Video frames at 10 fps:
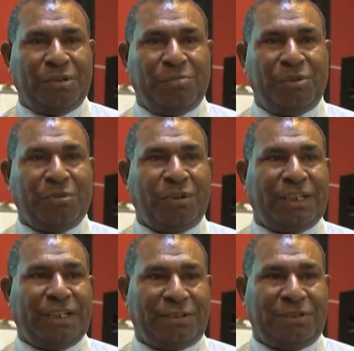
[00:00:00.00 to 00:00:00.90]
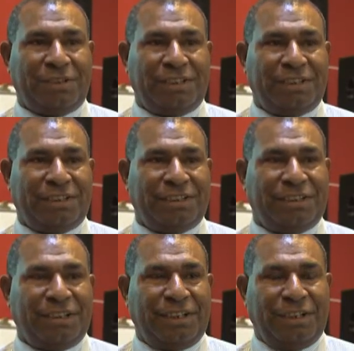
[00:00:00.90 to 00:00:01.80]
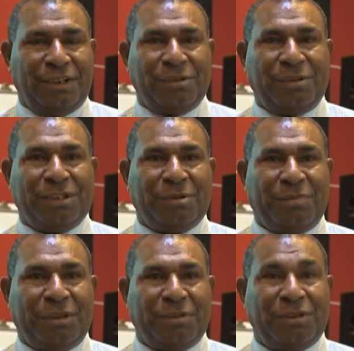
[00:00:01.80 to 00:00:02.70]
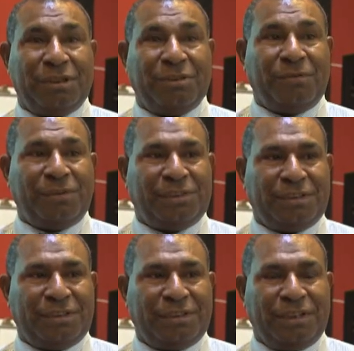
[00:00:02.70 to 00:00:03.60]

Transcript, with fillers: People in authority using the power, using the office